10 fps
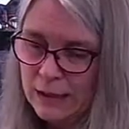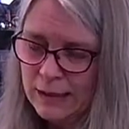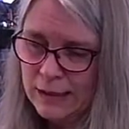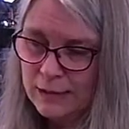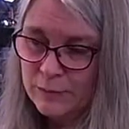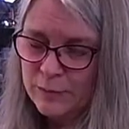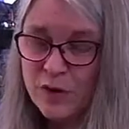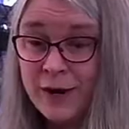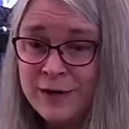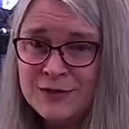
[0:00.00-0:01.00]
Um,
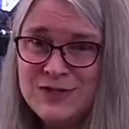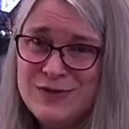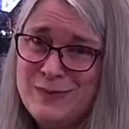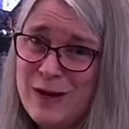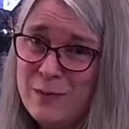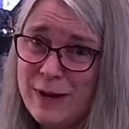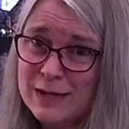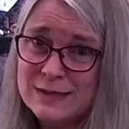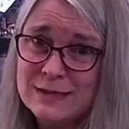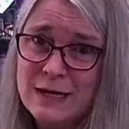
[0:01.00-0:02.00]
prior to about
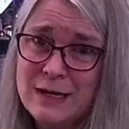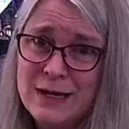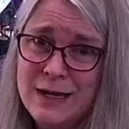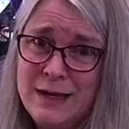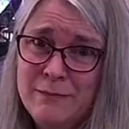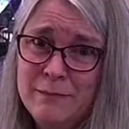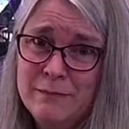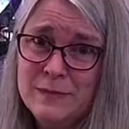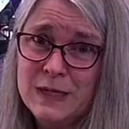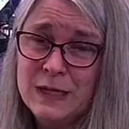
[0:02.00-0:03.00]
Bach's time,
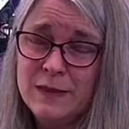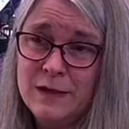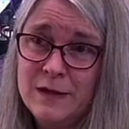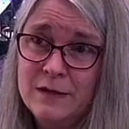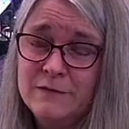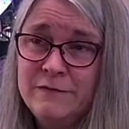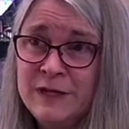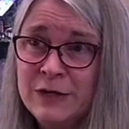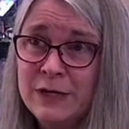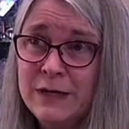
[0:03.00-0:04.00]
the
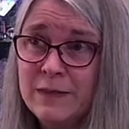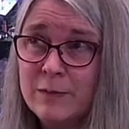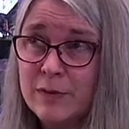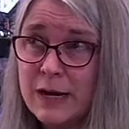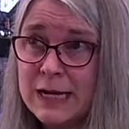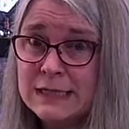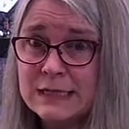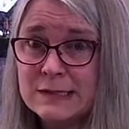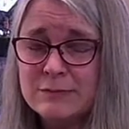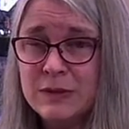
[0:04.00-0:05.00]
fingering in the
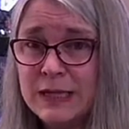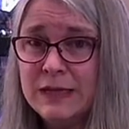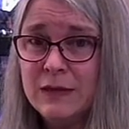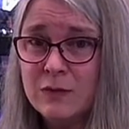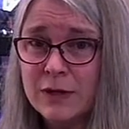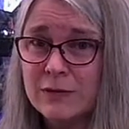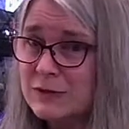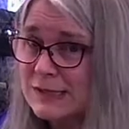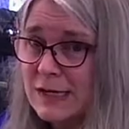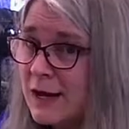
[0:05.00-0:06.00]
practice and playing the organ
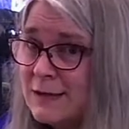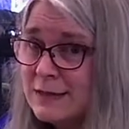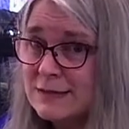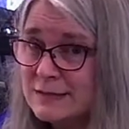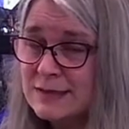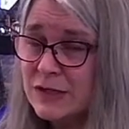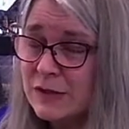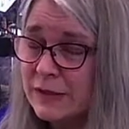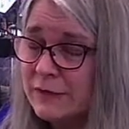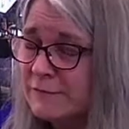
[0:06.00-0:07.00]
was not
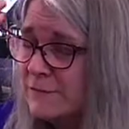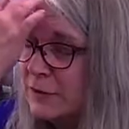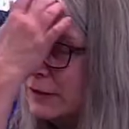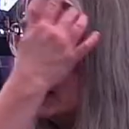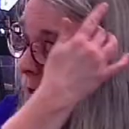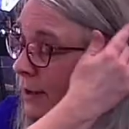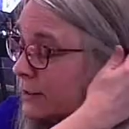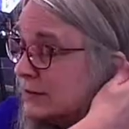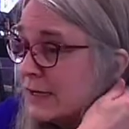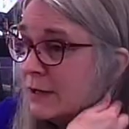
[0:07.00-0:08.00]
necessarily a fully
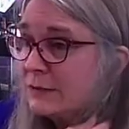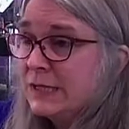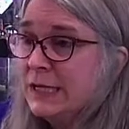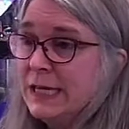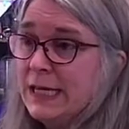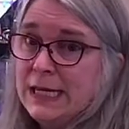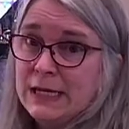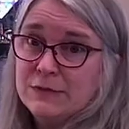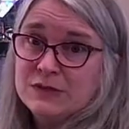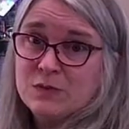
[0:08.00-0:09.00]
legato sound.
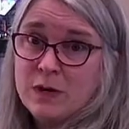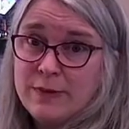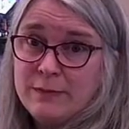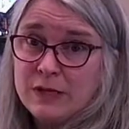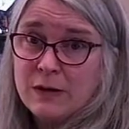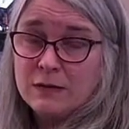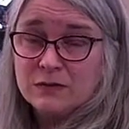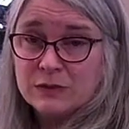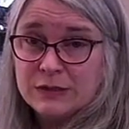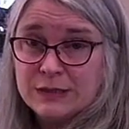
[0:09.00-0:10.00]
It was what might be called
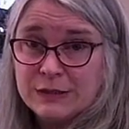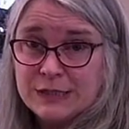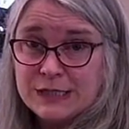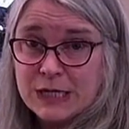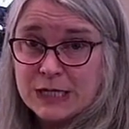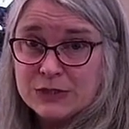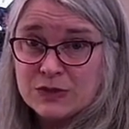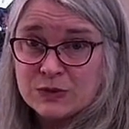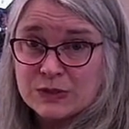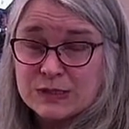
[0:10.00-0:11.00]
ordinary
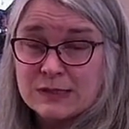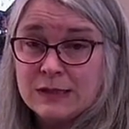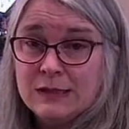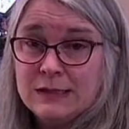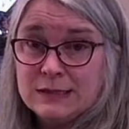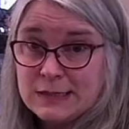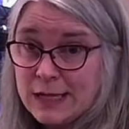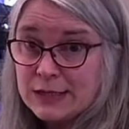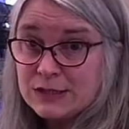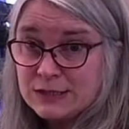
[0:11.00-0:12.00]
touch or a slightly
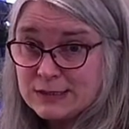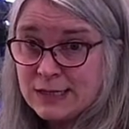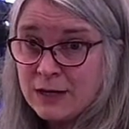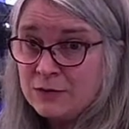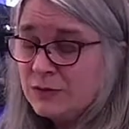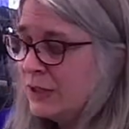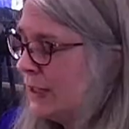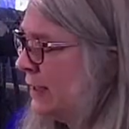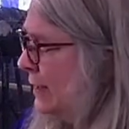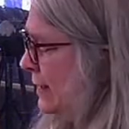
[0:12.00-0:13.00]
detached sound,
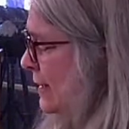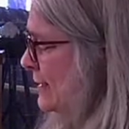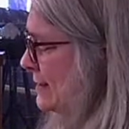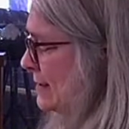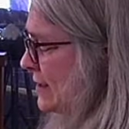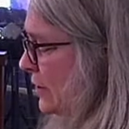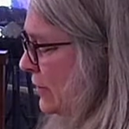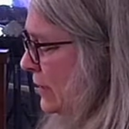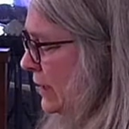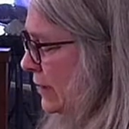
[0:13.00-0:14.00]
not
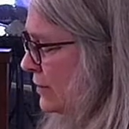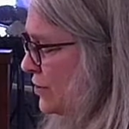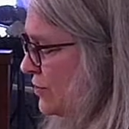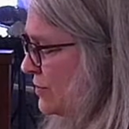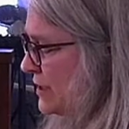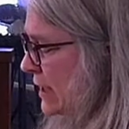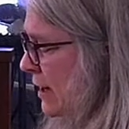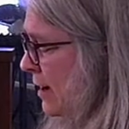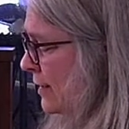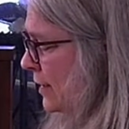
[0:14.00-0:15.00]
necessarily a true
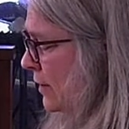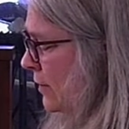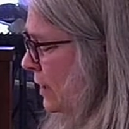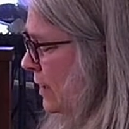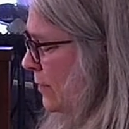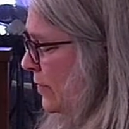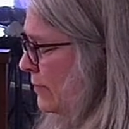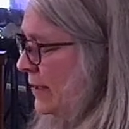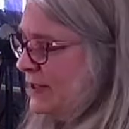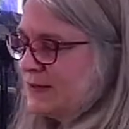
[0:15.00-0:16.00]
staccato, but
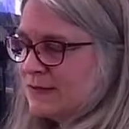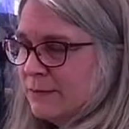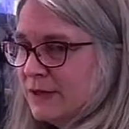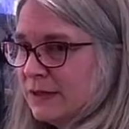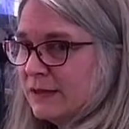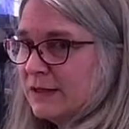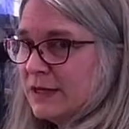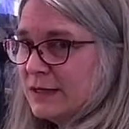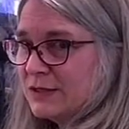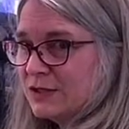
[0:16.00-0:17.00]
maybe something that
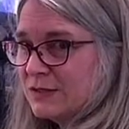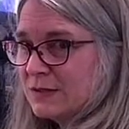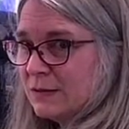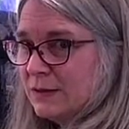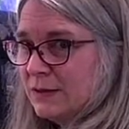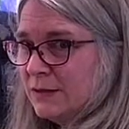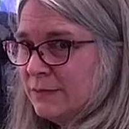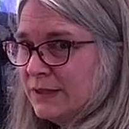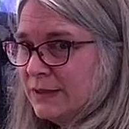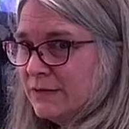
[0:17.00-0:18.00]
has just a little
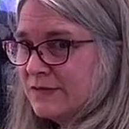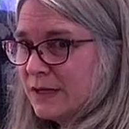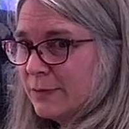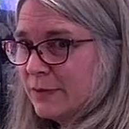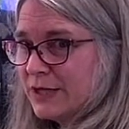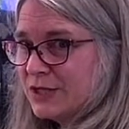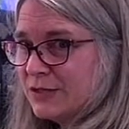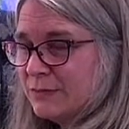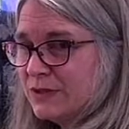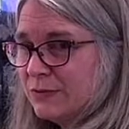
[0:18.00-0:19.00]
bit of
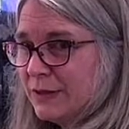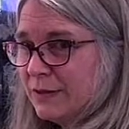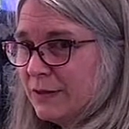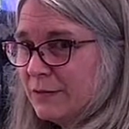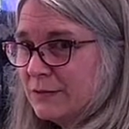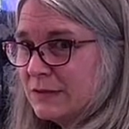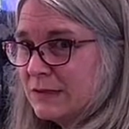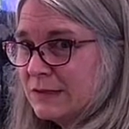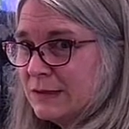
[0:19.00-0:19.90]
separation between the notes.